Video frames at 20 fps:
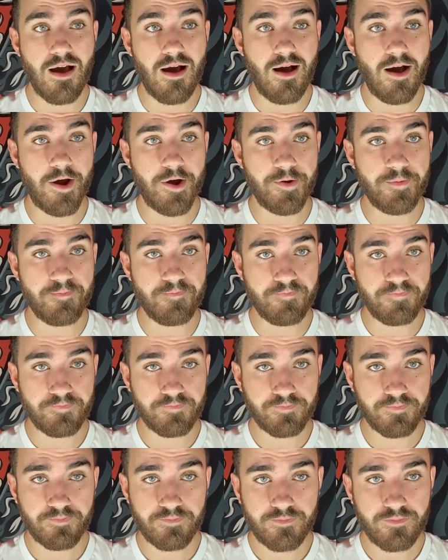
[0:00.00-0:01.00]

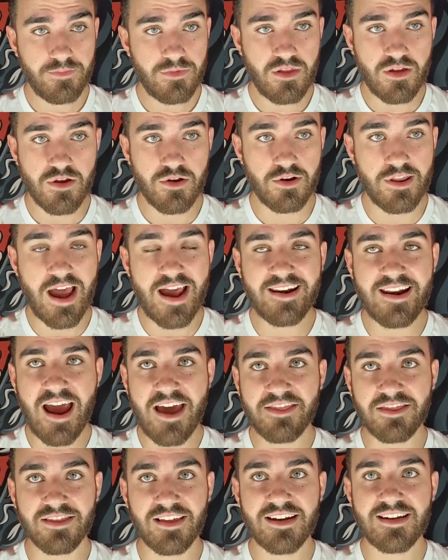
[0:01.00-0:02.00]
That
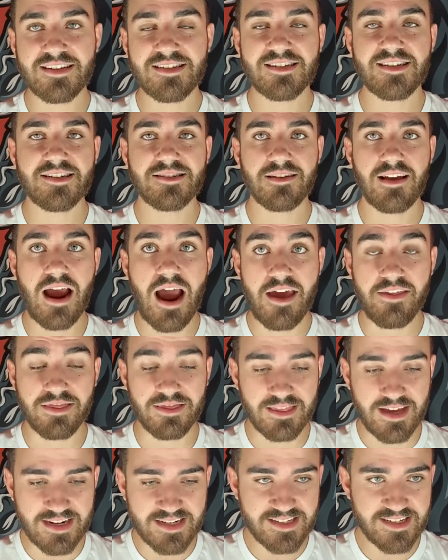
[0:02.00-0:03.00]

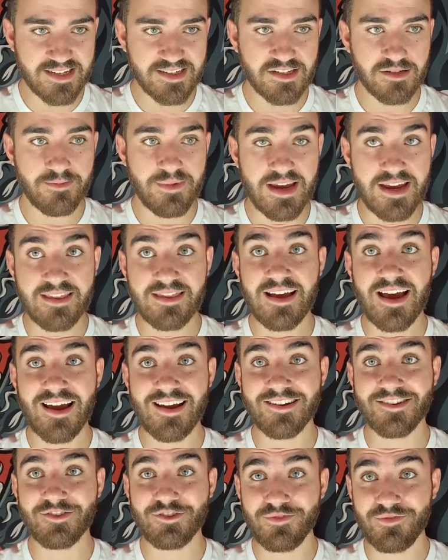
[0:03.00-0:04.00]
athleticism in
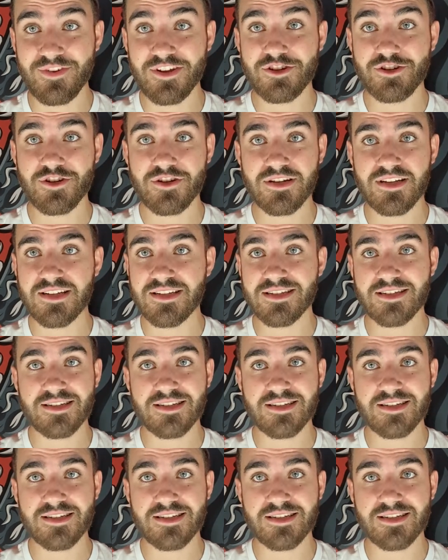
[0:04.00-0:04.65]
that division is